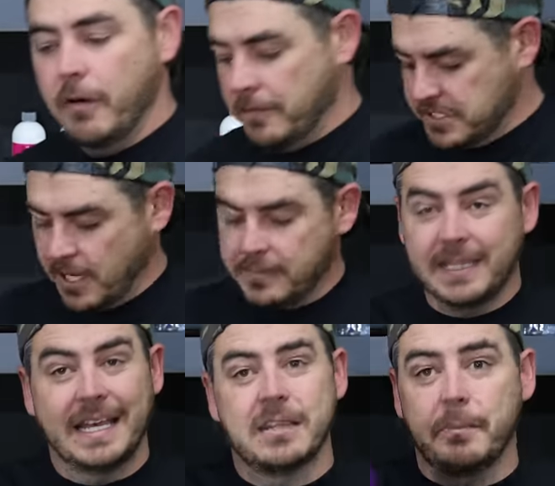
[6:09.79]
over
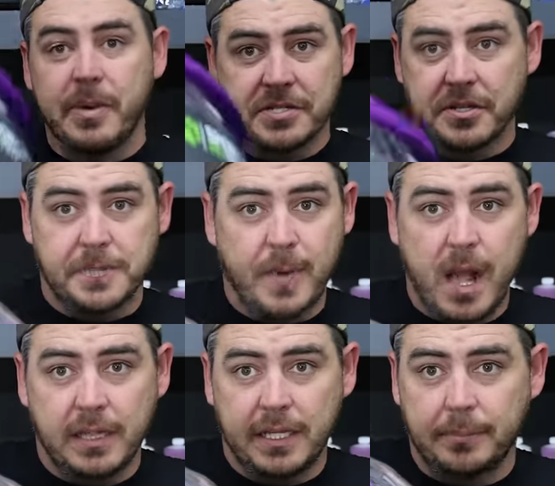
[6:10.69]
something like the BISSELL
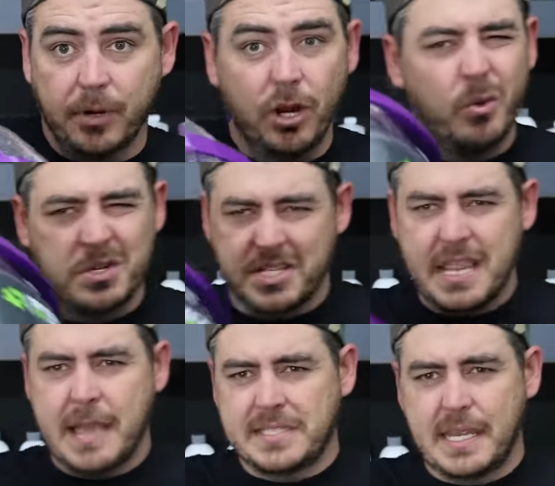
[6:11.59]
SwiftClean Pro, which is
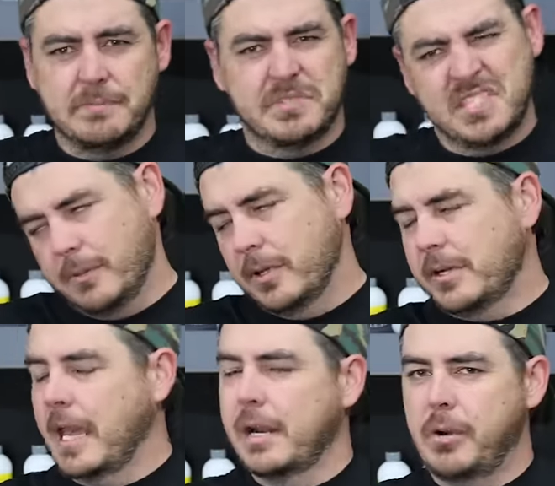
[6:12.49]
in that same
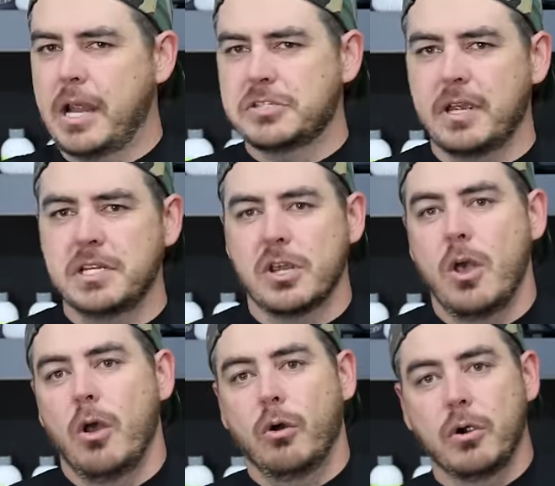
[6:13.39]
similar kind of price range,
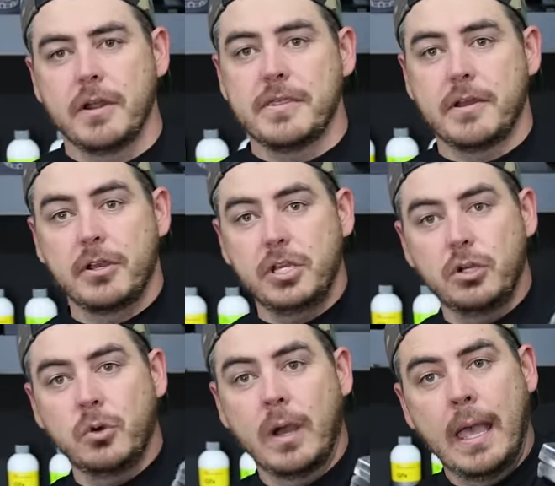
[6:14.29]
or their
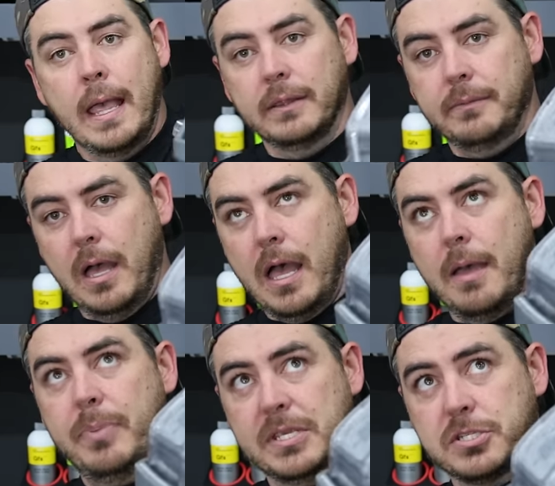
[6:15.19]
new
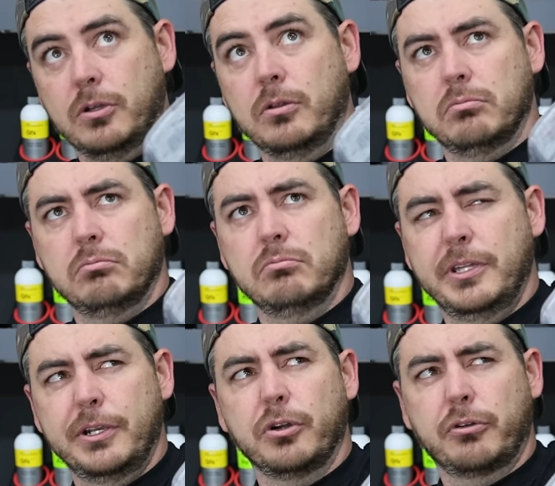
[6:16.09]
BISSELL
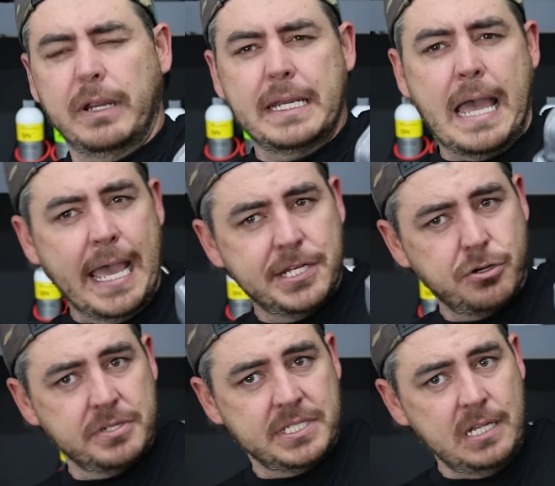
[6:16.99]
Little Green
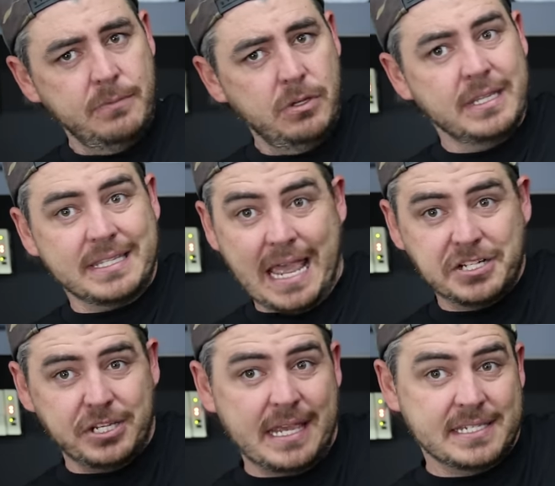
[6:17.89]
Hydro Steam unit that
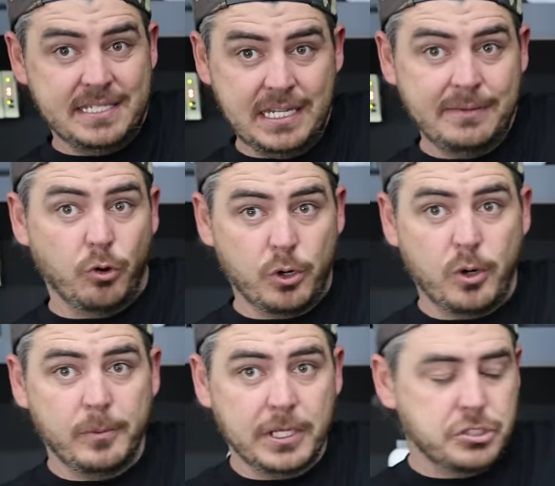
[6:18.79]
actually has steam or
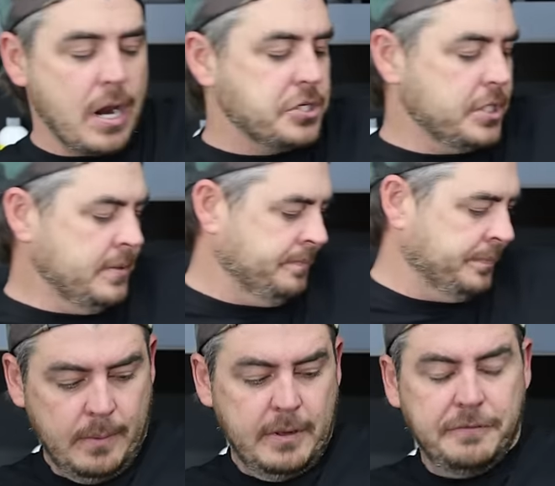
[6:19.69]
normal extraction?
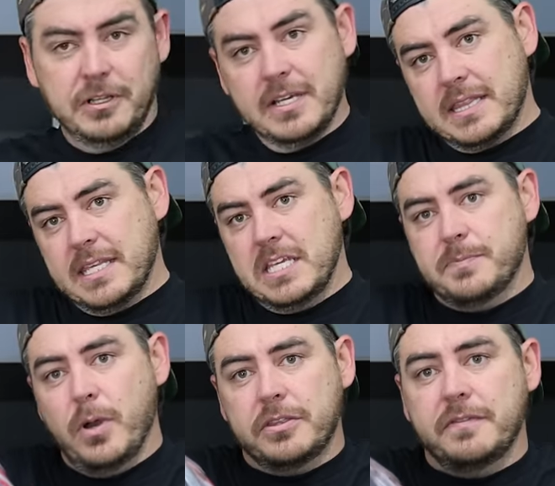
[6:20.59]
I mean, if you look at
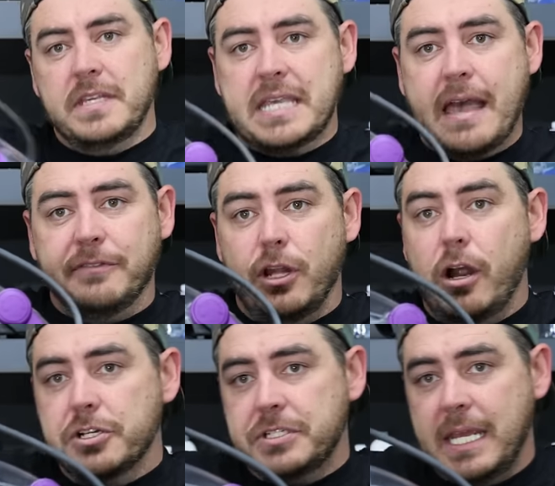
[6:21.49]
these, both of these have
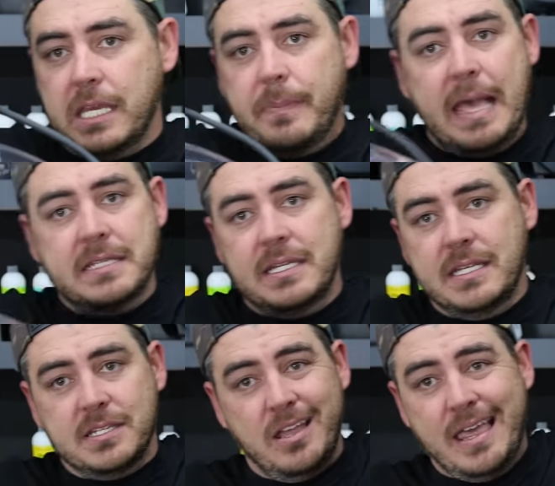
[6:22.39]
larger tank
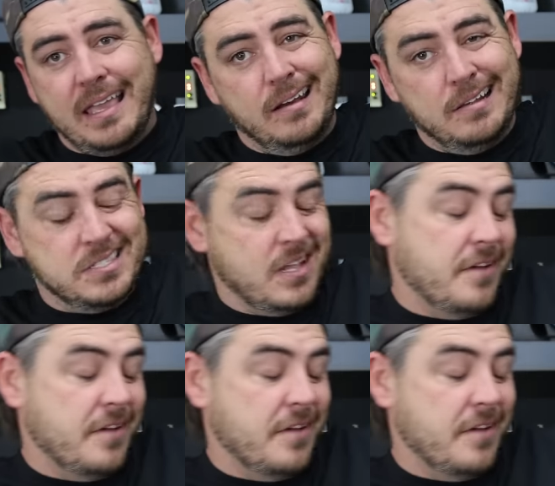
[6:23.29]
capacities and all that kind of good